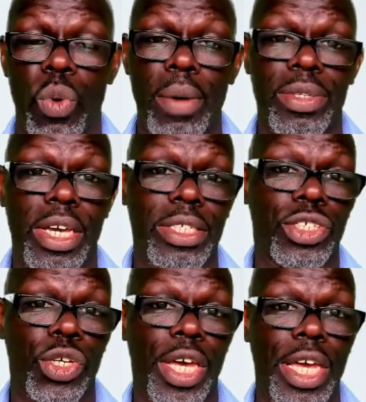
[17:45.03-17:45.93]
what I'm saying
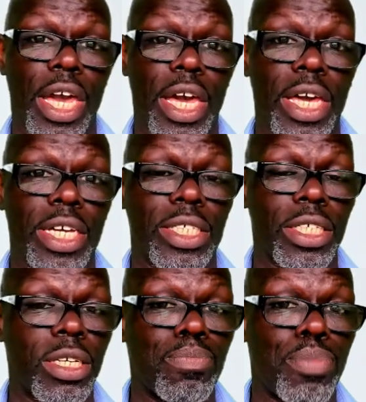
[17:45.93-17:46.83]
to you here is
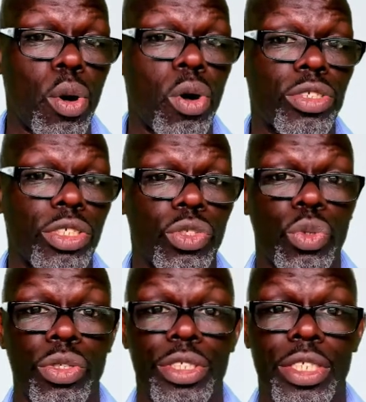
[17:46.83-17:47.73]
it's important you
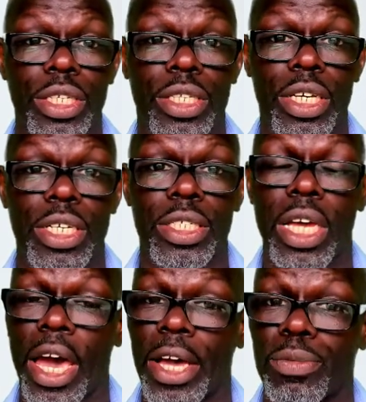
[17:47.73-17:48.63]
consider these
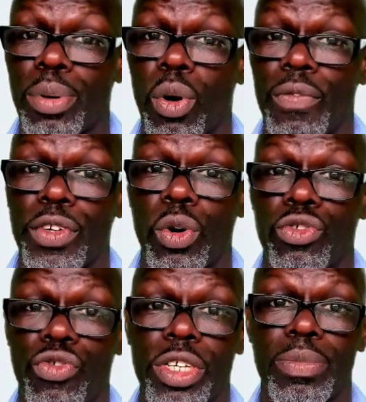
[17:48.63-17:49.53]
as part of your
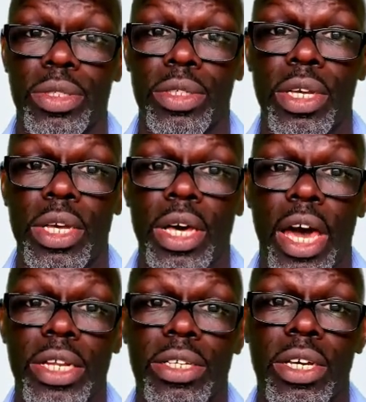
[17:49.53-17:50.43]
treatment.
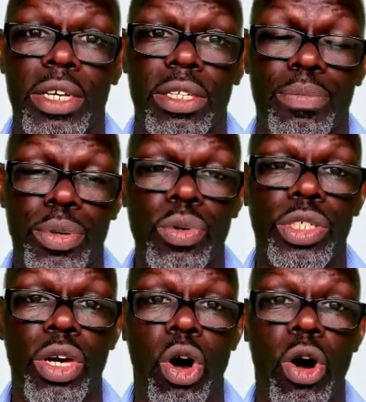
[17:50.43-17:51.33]
And the
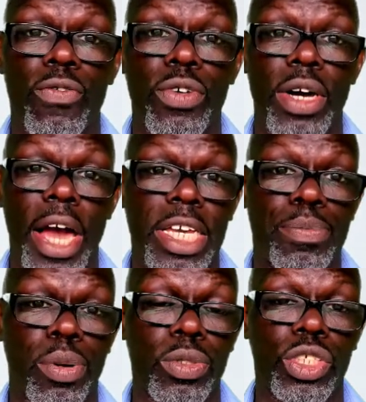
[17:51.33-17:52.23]
beauty of
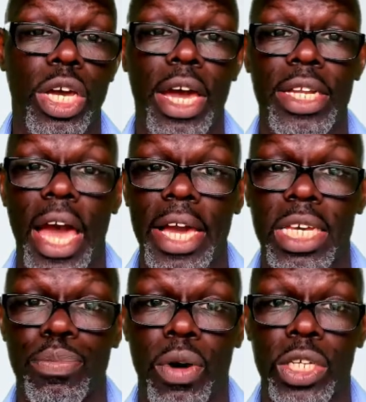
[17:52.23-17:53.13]
acupuncture and
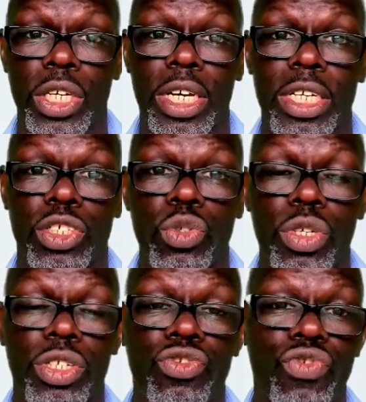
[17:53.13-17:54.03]
acupressure is you
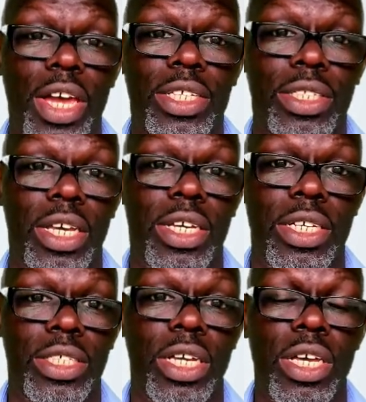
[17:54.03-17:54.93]
can address
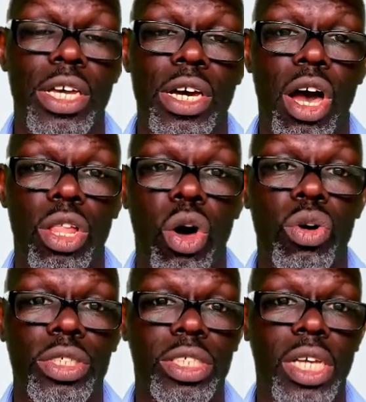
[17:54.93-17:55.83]
these
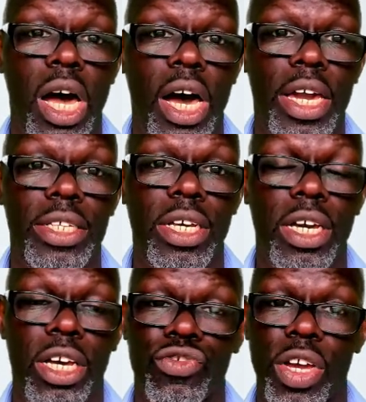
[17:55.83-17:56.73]
alongside
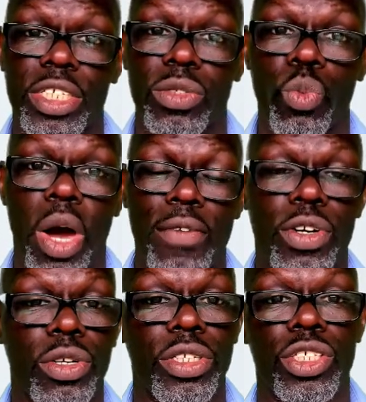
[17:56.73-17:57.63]
addressing whatever
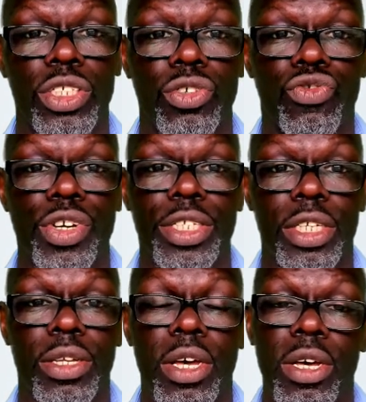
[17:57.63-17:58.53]
condition you're
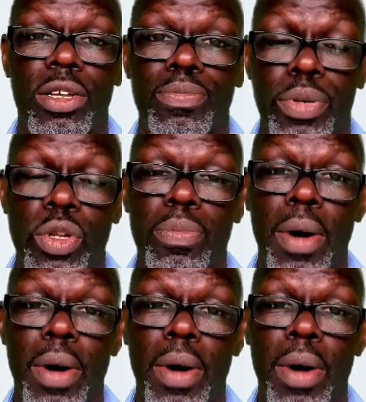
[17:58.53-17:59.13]
treating, purely